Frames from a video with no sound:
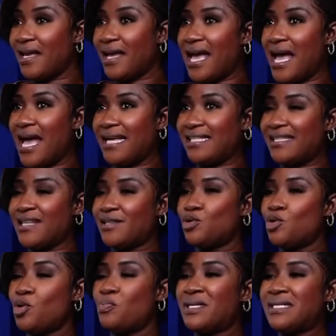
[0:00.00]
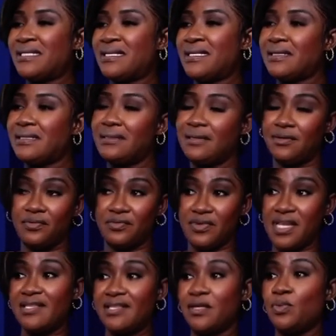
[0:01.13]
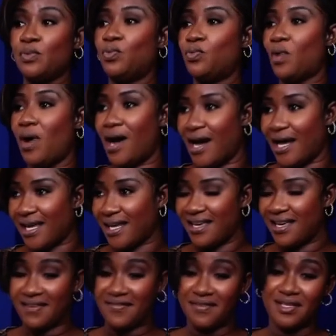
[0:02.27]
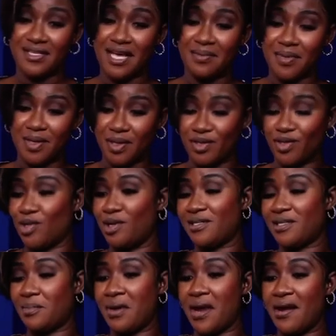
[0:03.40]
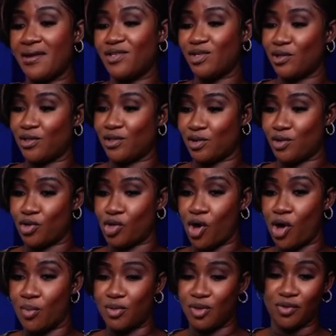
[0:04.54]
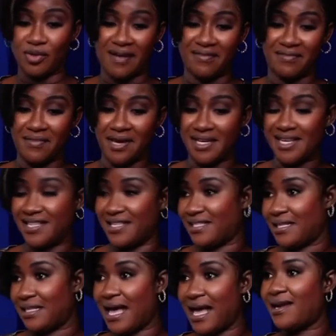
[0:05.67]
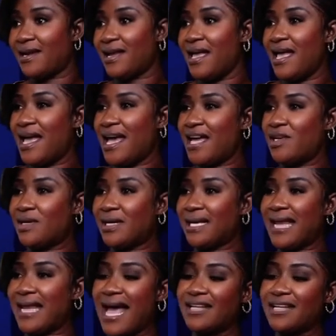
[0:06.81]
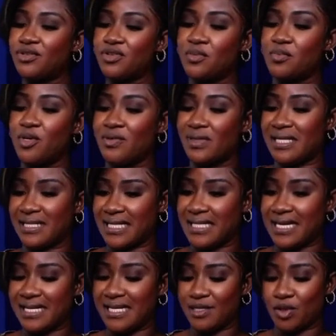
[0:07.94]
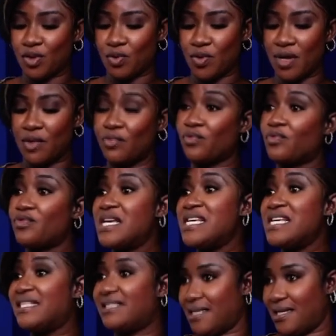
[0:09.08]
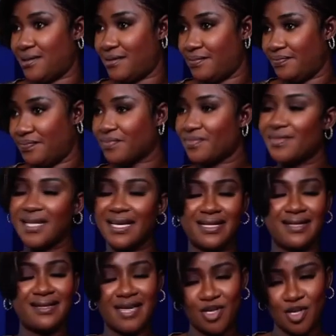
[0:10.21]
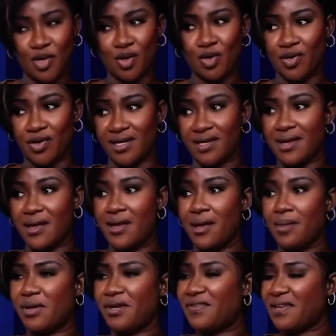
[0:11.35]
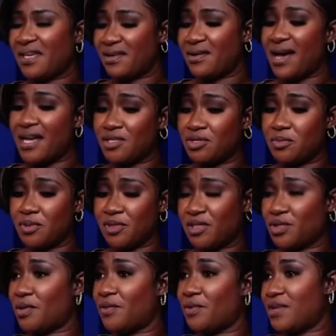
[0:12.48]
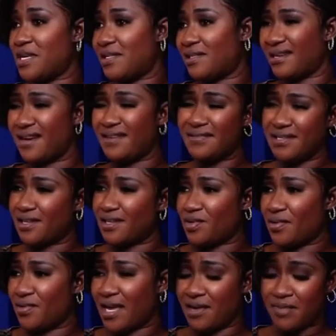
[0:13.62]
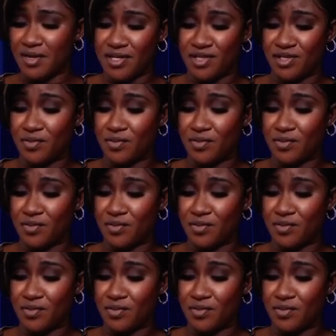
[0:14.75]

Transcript: and there's no particular reason why. If you're sad because you lost a parent, you lost a job, you don't have money, this and that, and you can attribute the sadness to a reason, then you're good. But if you cannot attribute it to a reason, everything is okay, but you just